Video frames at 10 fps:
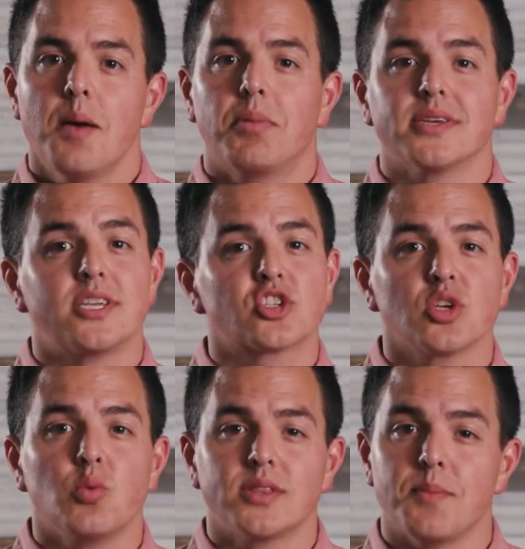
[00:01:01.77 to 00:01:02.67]
But
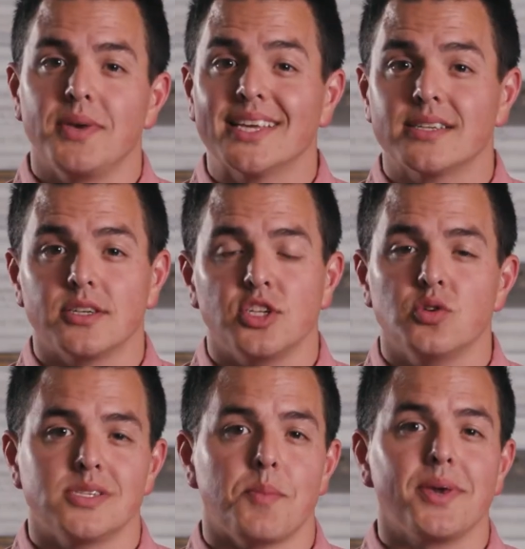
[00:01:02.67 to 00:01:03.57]
essentially what they begin to do
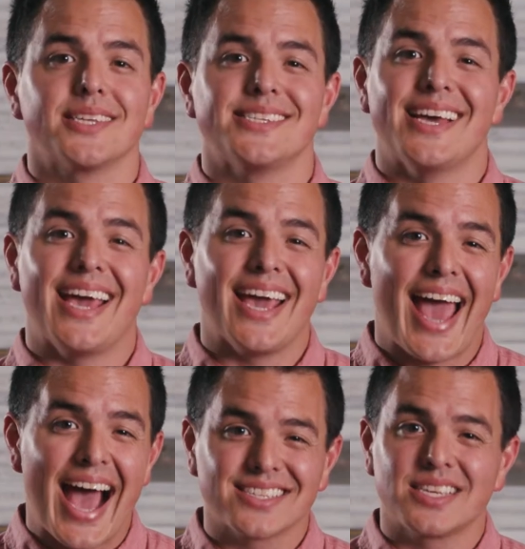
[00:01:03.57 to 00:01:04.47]
is they begin to
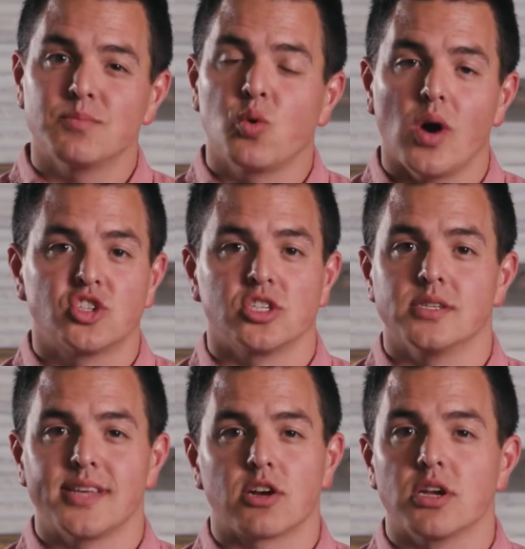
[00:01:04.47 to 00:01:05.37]
ask him
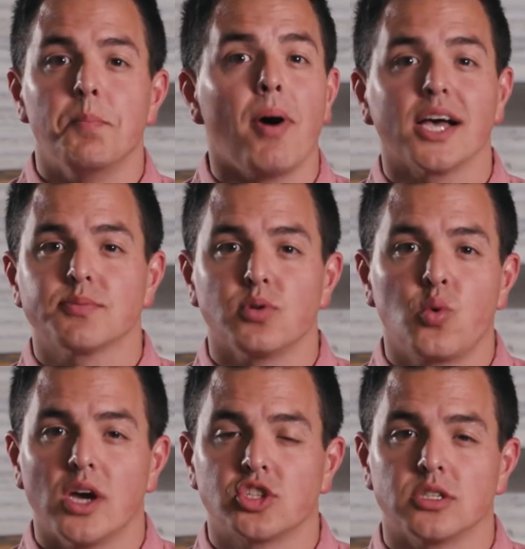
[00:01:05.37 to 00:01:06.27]
questions that are impossible
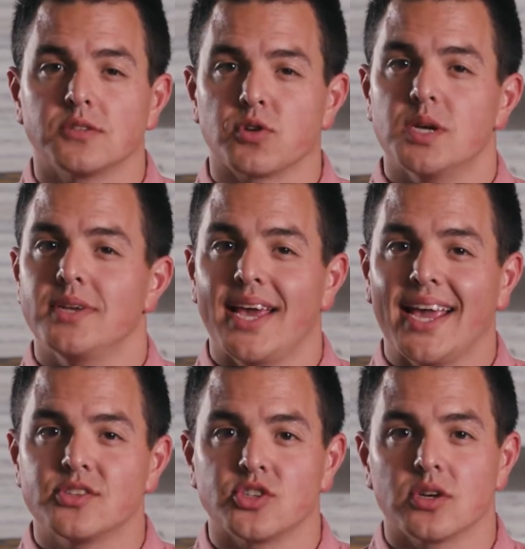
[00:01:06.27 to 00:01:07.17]
questions for him to
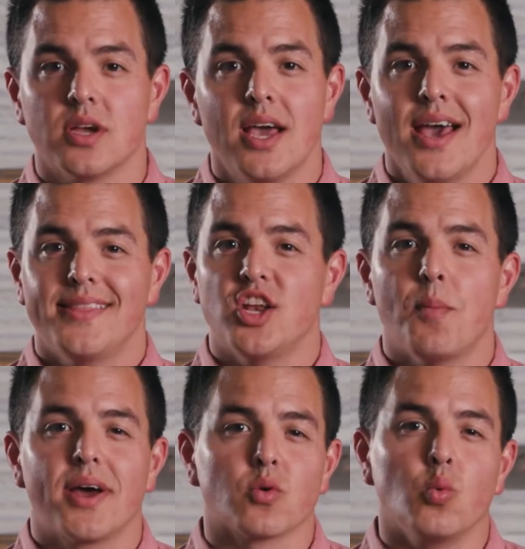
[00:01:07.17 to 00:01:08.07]
answer, that no
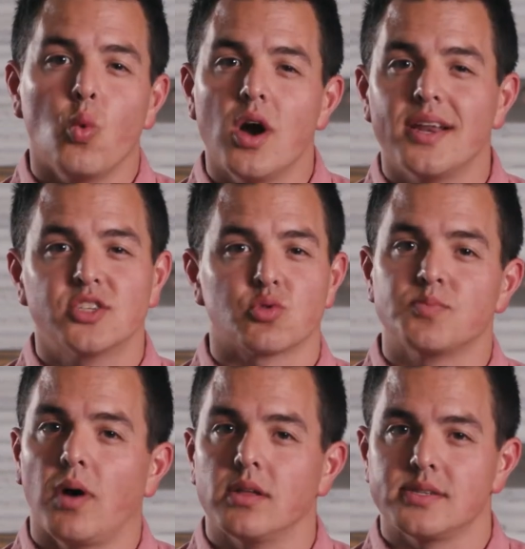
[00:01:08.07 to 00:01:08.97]
matter what his
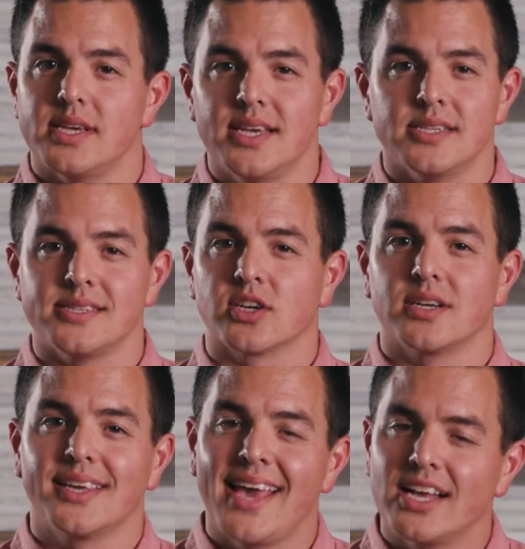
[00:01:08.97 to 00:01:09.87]
response is, they're
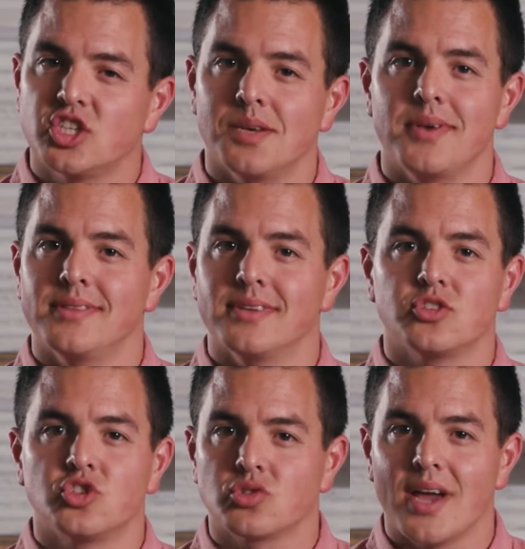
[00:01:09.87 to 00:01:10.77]
gonna catch him in
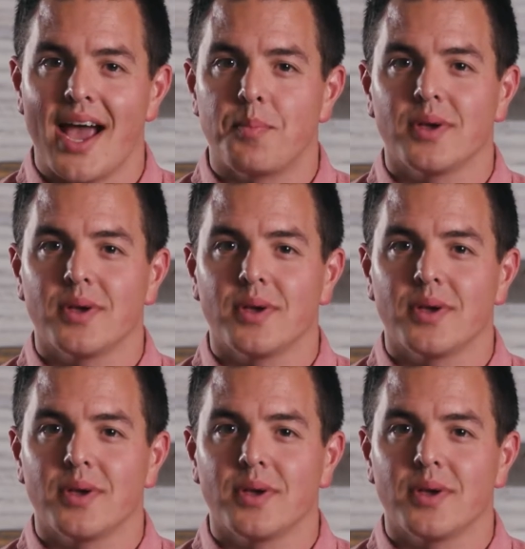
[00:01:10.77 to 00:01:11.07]
this trap.